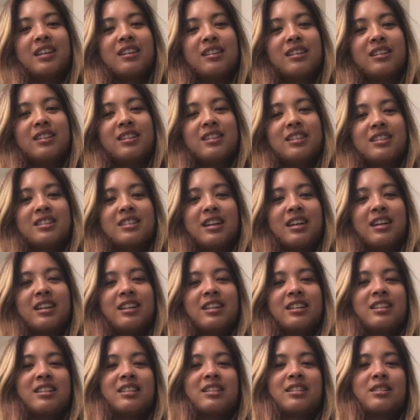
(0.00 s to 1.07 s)
And this
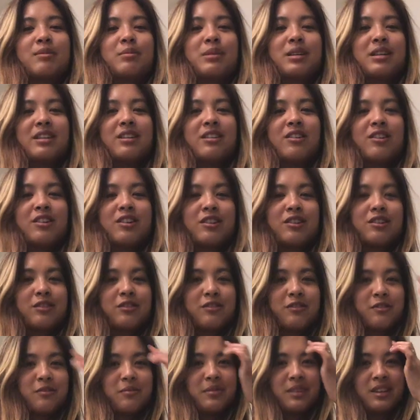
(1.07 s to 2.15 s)
side is a bit harder
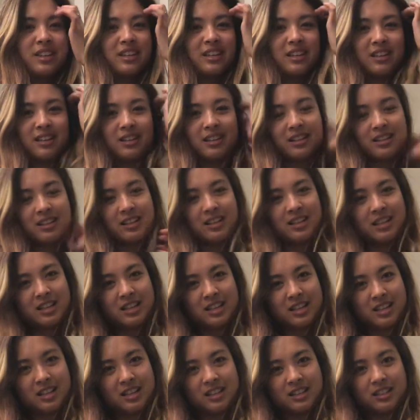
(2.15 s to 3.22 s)
for me.
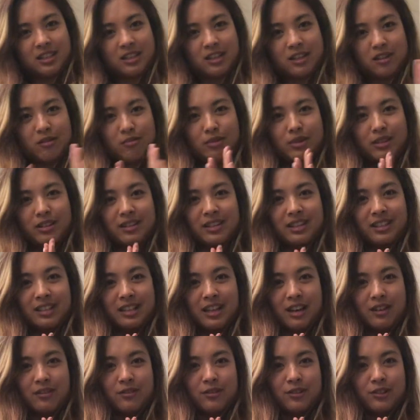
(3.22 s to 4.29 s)
It's gonna be like
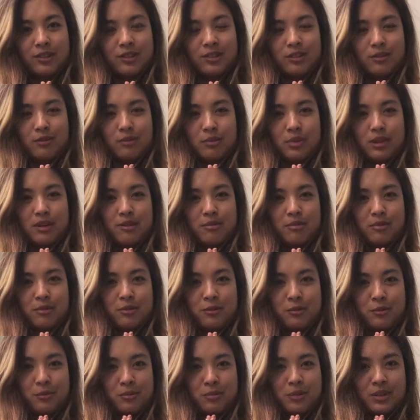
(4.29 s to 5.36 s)
that for some
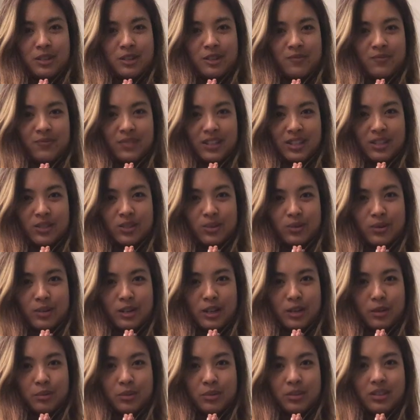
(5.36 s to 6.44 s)
people, but that's what
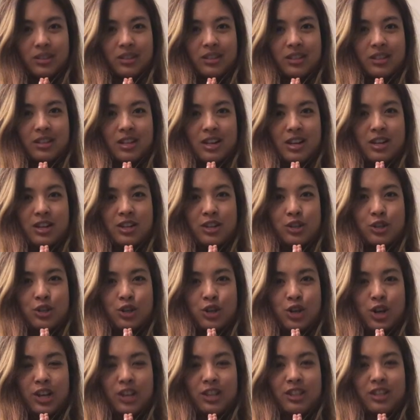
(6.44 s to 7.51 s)
helps
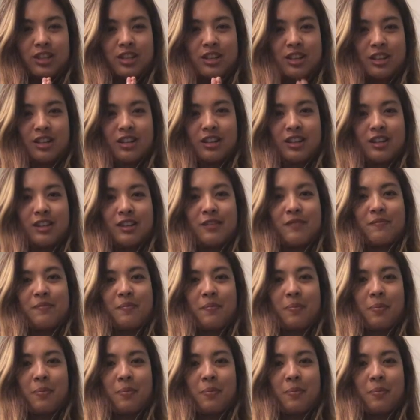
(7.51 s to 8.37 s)
strengthen it.